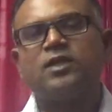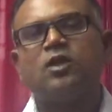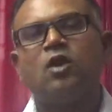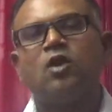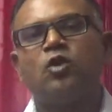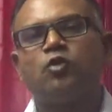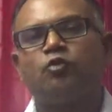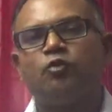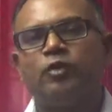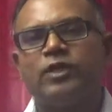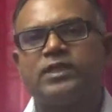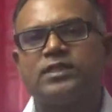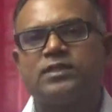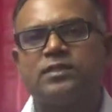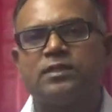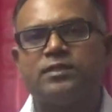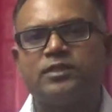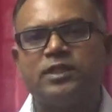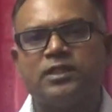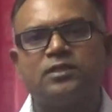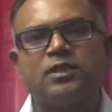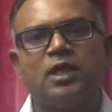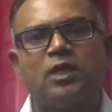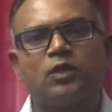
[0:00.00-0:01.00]
conquest
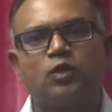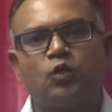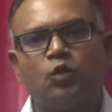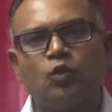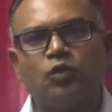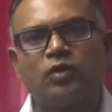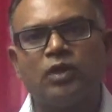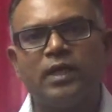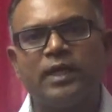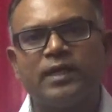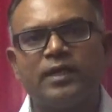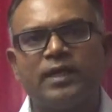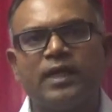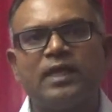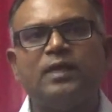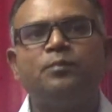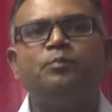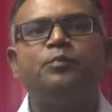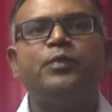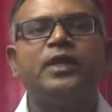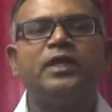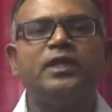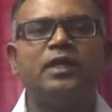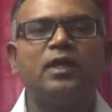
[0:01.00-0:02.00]
did not look like an
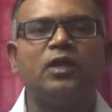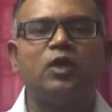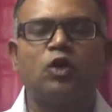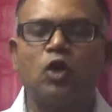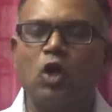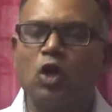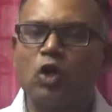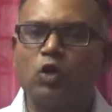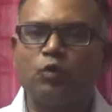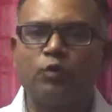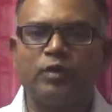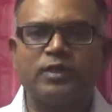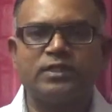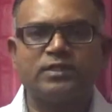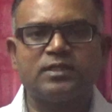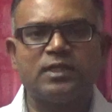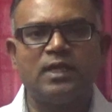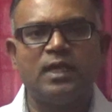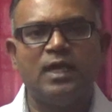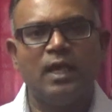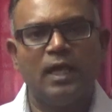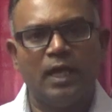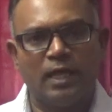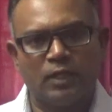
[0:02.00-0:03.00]
imperial conquest
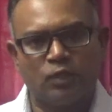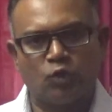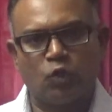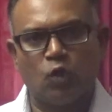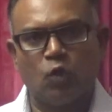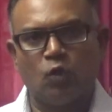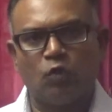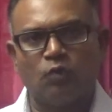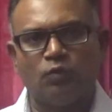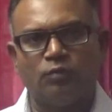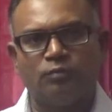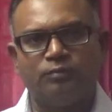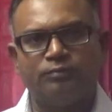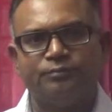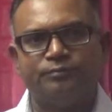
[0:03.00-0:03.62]
at all.